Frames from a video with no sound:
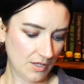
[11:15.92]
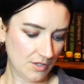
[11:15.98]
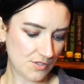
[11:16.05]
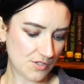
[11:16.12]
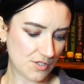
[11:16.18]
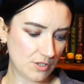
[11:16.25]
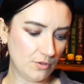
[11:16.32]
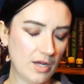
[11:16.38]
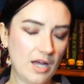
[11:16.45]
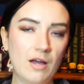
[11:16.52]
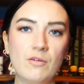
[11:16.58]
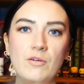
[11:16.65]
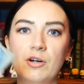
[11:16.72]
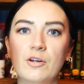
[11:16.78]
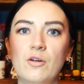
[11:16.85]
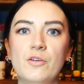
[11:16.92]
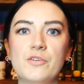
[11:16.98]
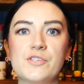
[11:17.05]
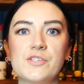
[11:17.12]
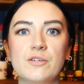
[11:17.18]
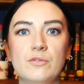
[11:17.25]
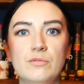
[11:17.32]
Sluagh are
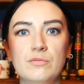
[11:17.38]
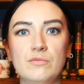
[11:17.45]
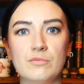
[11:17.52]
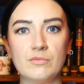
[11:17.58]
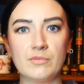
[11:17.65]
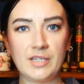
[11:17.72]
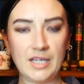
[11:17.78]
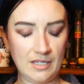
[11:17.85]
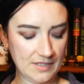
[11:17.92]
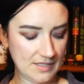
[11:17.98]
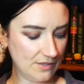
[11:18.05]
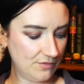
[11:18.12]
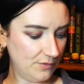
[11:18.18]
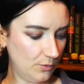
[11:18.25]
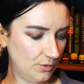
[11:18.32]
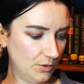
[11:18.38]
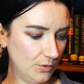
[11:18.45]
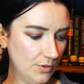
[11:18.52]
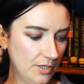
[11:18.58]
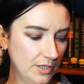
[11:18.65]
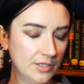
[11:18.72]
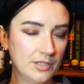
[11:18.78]
also Celtic
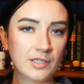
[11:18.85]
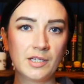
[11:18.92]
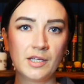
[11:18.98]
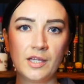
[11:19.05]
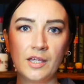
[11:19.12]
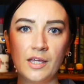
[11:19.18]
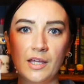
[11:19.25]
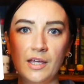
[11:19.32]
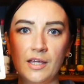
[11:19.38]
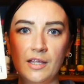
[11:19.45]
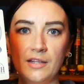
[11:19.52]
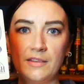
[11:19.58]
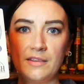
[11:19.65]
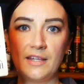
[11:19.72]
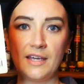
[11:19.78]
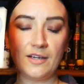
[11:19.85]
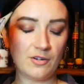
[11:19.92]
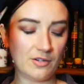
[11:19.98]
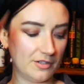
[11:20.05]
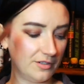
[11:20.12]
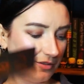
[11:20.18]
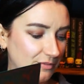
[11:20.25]
folklore. They
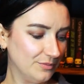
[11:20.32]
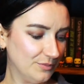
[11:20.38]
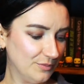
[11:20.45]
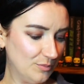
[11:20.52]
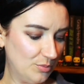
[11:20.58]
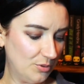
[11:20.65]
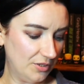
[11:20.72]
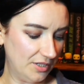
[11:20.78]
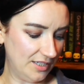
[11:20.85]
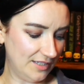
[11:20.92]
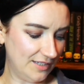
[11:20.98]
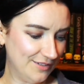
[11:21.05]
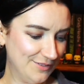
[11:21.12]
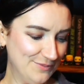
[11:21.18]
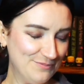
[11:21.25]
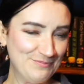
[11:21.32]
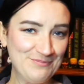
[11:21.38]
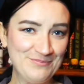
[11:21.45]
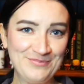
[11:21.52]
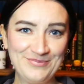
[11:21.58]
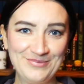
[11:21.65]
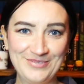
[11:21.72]
are pretty
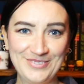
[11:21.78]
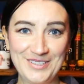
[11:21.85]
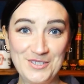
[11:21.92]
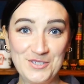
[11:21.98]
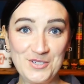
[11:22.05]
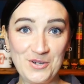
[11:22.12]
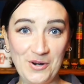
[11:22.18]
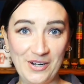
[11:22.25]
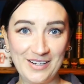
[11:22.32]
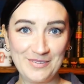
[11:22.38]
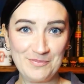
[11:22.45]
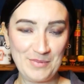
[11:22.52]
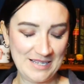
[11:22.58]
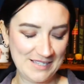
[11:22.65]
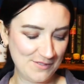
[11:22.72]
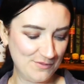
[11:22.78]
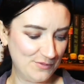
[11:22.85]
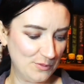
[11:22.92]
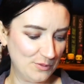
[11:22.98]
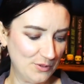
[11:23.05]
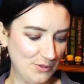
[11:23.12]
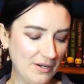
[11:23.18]
dark piece of
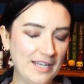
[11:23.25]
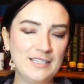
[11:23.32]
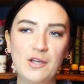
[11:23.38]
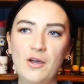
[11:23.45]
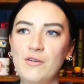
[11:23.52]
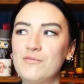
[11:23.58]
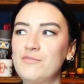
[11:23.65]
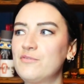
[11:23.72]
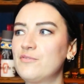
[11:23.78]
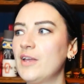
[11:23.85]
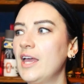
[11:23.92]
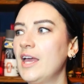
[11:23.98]
folklore. I love